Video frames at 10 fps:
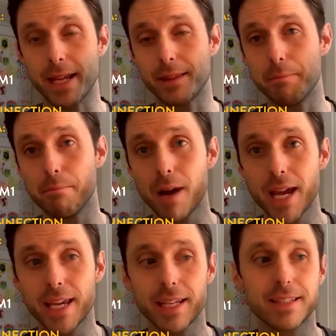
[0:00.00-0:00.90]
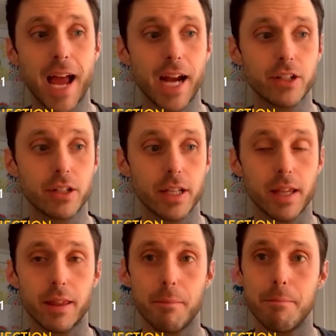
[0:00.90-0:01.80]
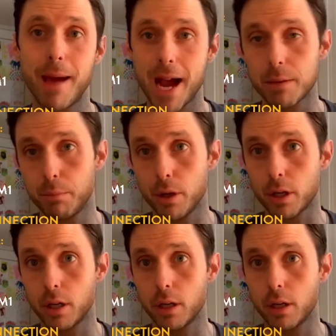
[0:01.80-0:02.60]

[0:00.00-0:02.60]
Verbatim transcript: The mic is actually the MacBook